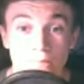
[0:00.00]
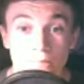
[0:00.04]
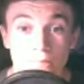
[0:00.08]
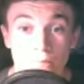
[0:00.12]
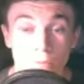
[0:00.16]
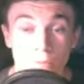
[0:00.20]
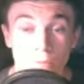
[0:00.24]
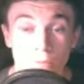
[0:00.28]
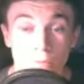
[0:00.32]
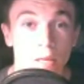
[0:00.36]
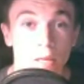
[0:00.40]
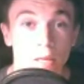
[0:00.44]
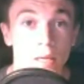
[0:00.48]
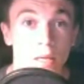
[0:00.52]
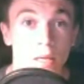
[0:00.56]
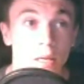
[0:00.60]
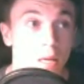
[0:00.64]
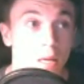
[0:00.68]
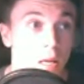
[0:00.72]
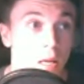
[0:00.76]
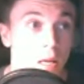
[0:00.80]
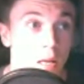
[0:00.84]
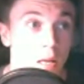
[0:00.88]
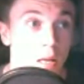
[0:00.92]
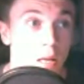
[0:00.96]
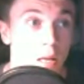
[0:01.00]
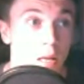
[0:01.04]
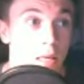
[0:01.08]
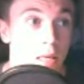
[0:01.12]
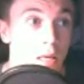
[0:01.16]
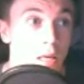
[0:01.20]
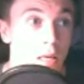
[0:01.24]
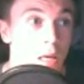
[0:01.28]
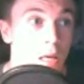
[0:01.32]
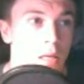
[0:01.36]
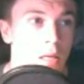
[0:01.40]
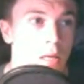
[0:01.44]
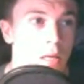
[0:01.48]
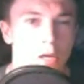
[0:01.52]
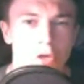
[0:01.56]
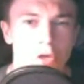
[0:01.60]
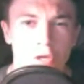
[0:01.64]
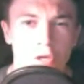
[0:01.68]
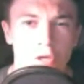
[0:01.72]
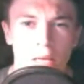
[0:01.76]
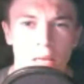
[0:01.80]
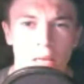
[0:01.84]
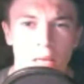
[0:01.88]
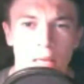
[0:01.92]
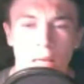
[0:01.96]
All right, like
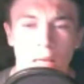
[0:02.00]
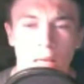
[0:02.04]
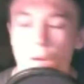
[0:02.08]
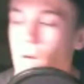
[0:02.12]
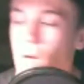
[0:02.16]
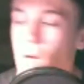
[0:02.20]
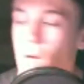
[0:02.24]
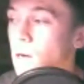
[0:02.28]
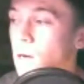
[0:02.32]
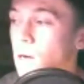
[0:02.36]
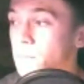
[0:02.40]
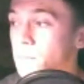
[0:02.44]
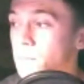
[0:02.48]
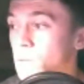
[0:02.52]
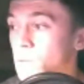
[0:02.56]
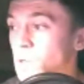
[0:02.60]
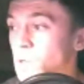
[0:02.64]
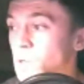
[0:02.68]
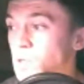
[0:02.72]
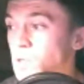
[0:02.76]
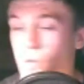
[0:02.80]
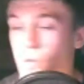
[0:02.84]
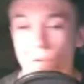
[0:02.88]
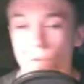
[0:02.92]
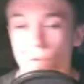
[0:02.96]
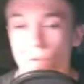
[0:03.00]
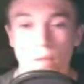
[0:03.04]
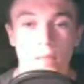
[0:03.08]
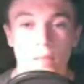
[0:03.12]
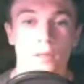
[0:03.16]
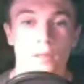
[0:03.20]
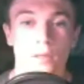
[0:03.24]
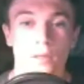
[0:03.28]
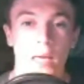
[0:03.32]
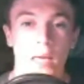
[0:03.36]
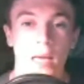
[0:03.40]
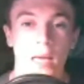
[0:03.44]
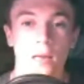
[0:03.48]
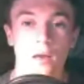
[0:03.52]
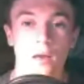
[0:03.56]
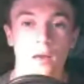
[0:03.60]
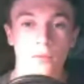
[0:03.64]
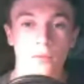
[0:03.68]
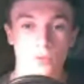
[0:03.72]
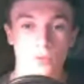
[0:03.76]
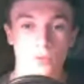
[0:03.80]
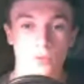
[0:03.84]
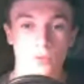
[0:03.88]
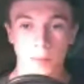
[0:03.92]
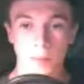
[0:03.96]
literally, just getting up
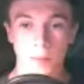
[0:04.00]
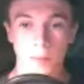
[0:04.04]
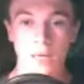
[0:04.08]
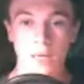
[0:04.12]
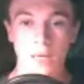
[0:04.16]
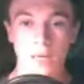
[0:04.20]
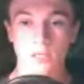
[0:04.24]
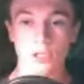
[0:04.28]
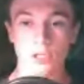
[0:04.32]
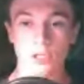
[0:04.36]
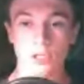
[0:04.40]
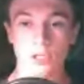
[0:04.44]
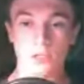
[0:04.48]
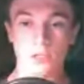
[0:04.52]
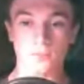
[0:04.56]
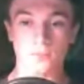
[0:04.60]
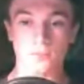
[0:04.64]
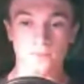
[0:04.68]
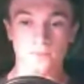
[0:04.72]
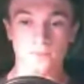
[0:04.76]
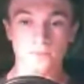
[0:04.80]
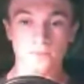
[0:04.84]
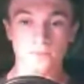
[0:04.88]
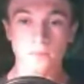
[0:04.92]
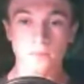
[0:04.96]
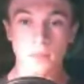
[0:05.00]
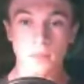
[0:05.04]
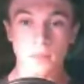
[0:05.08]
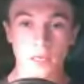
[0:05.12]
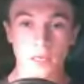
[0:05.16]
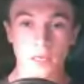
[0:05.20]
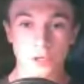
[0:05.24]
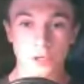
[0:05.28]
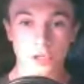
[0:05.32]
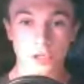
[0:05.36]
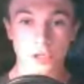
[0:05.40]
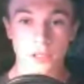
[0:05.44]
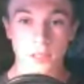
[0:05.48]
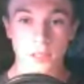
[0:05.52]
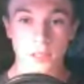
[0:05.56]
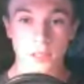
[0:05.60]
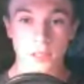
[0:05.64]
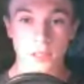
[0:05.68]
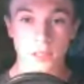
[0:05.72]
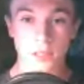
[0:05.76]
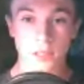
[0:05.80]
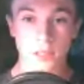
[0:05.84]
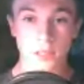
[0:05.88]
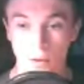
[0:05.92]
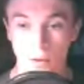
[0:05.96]
to a power clean position. Literally go
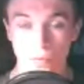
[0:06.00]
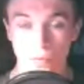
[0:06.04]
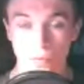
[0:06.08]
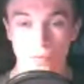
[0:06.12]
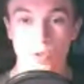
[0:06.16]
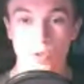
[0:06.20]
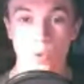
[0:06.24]
down,